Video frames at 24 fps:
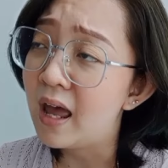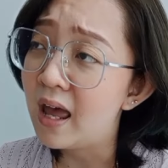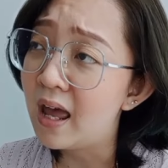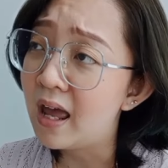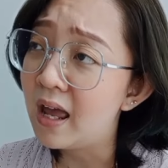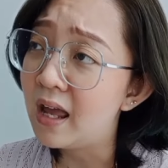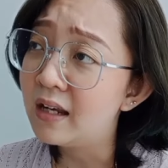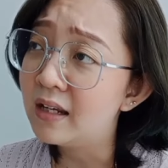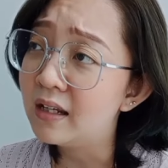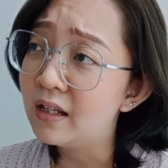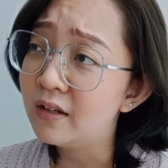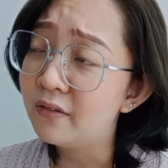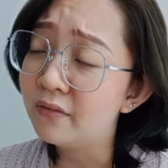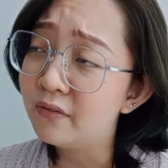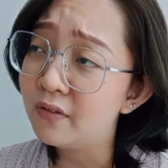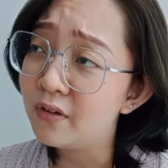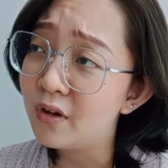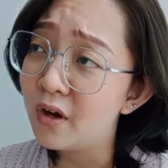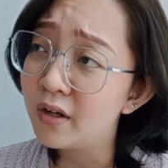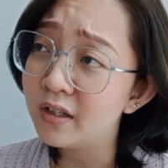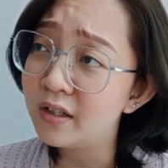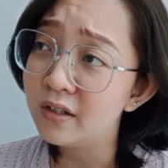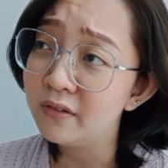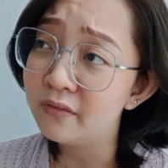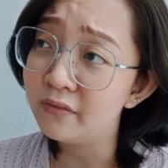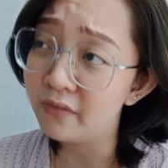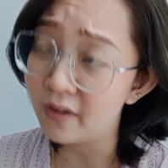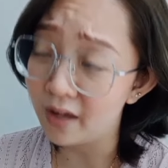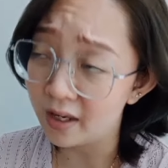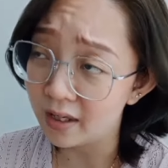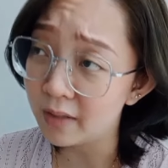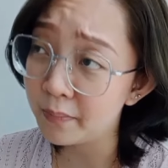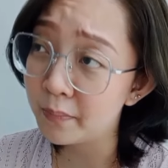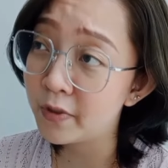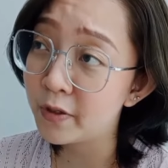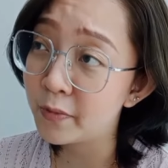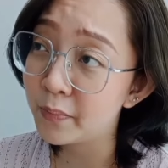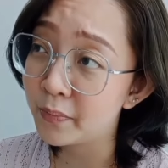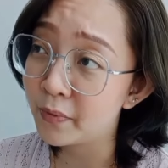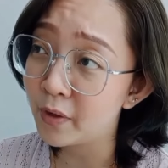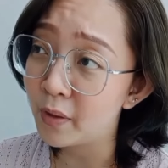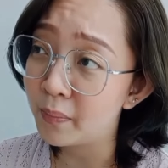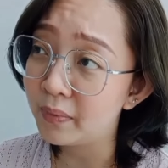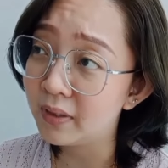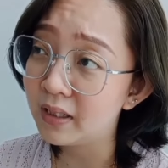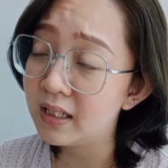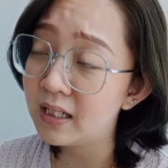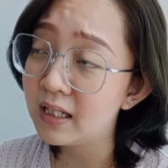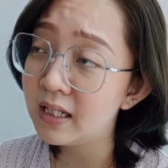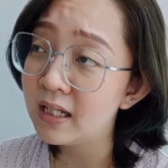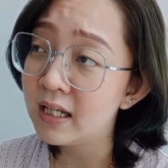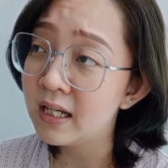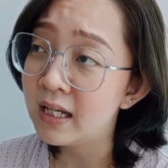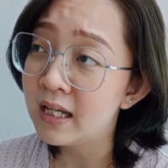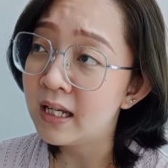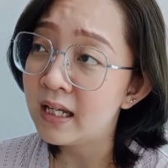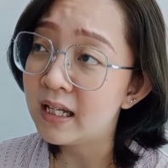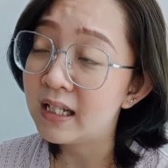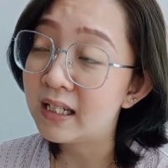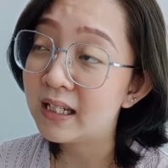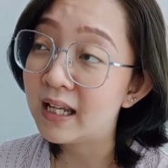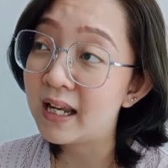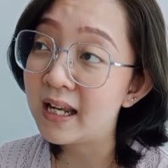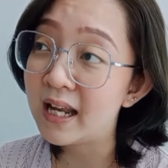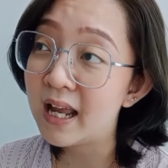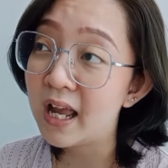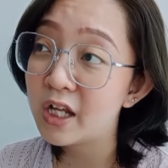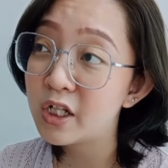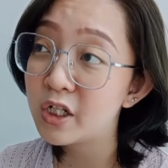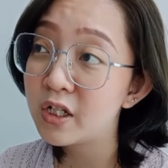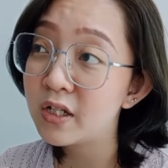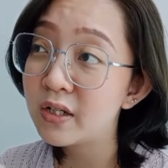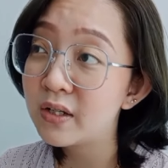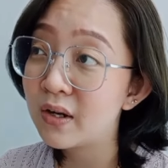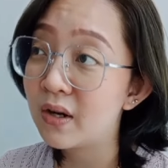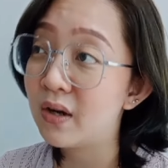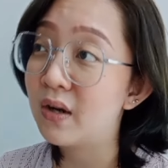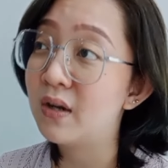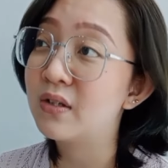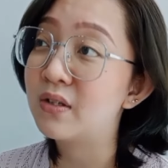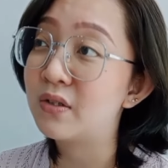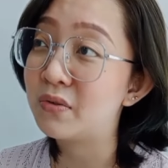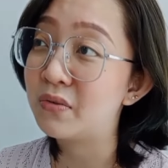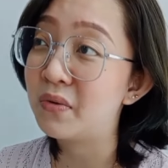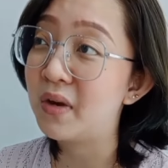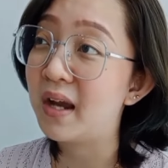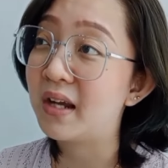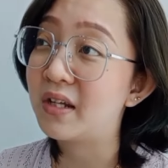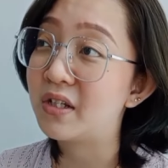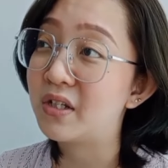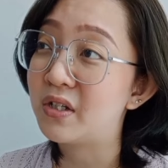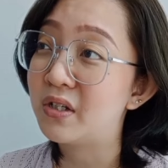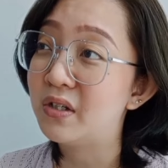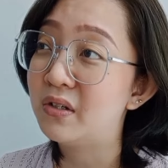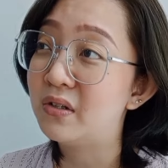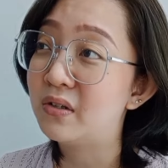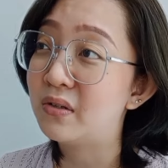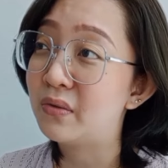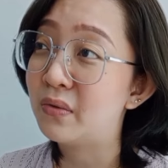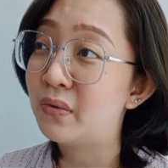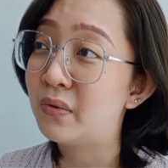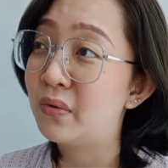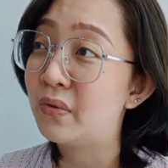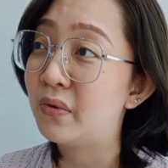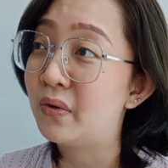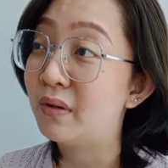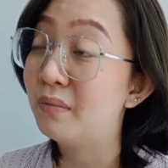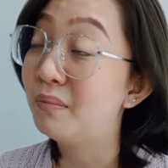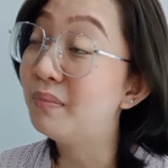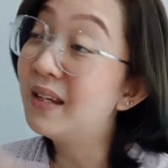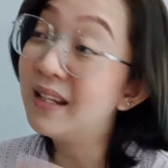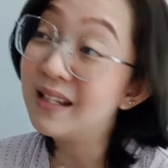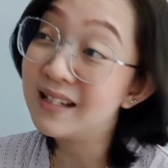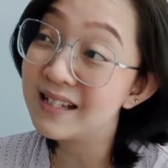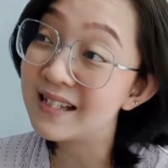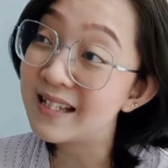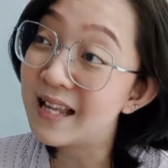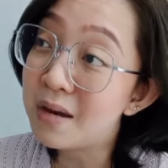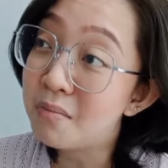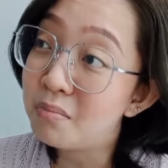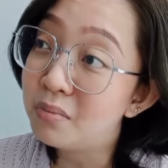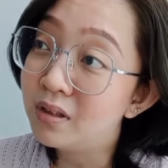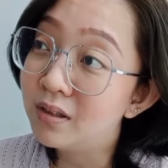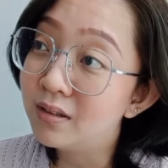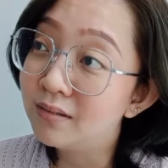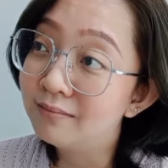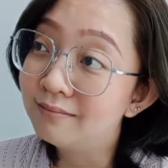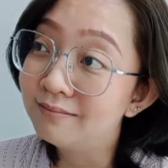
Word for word: and if not developed properly, it can actually cause reactions or be unstable.